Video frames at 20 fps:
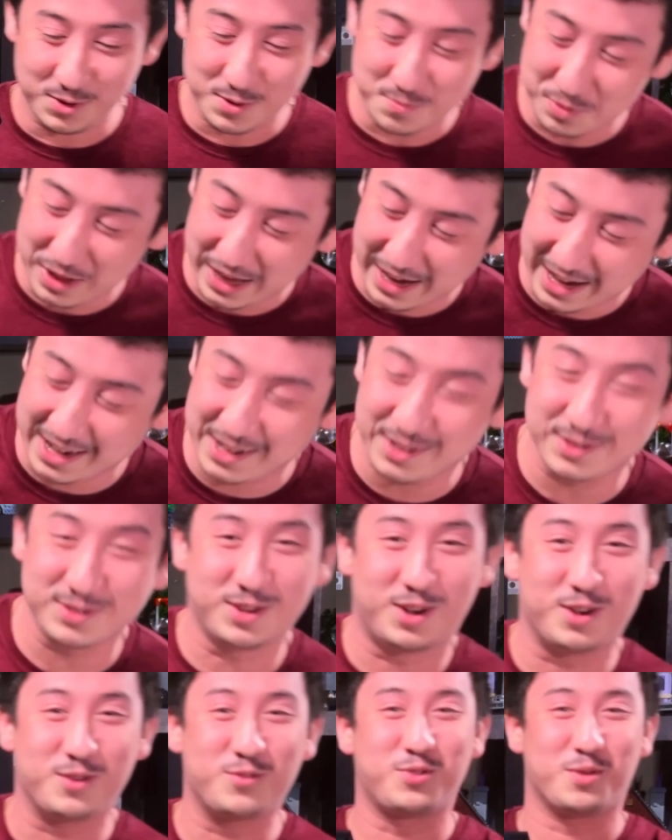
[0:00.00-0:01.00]
You can play any
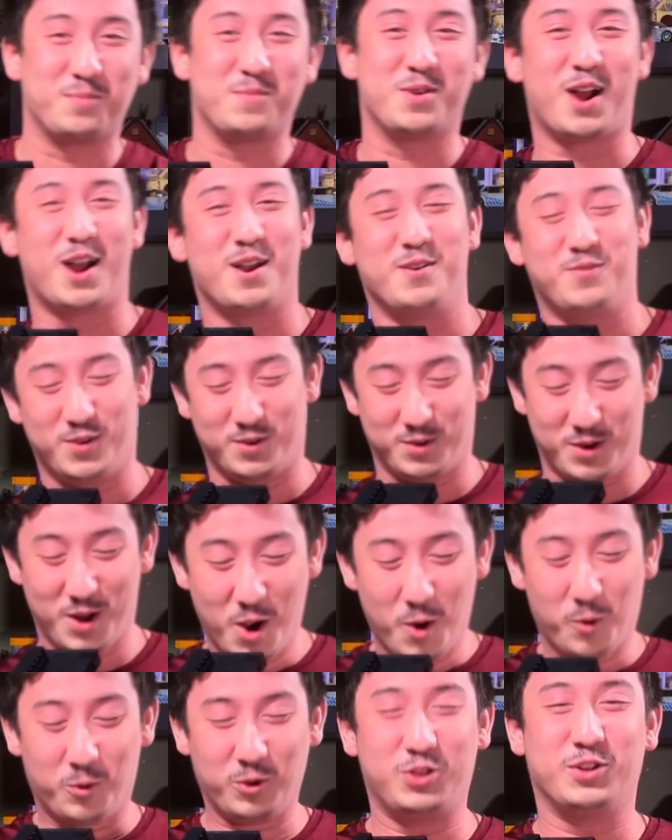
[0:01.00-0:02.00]
song from your
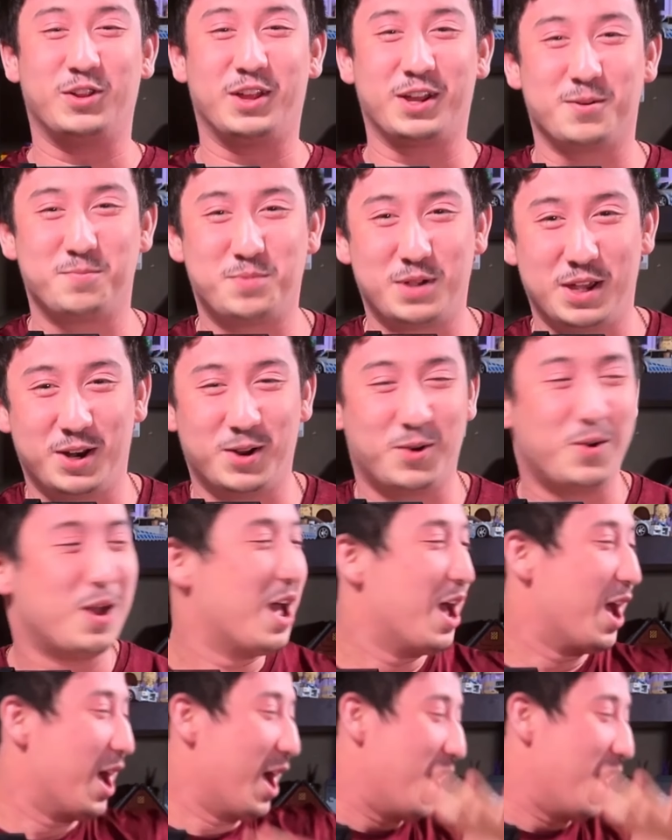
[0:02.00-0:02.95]
iPhone with the Lego piano.